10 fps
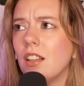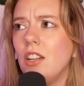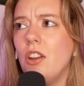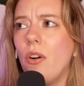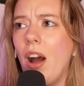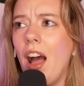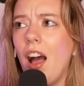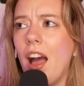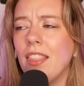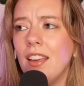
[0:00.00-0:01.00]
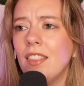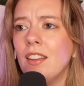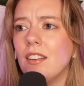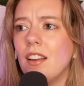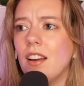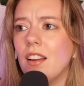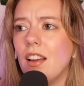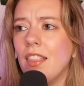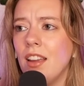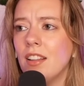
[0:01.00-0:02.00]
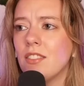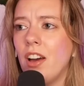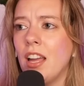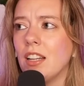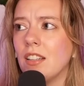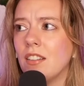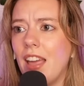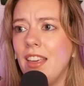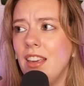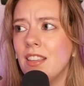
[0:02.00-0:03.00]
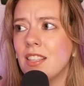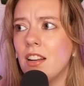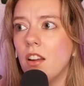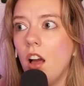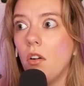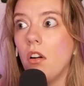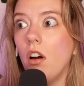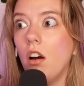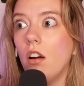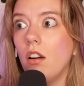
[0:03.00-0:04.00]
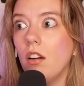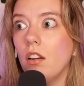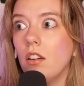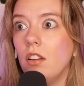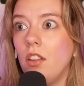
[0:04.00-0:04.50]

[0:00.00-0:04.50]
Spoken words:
No, I think it's fine. I think he said good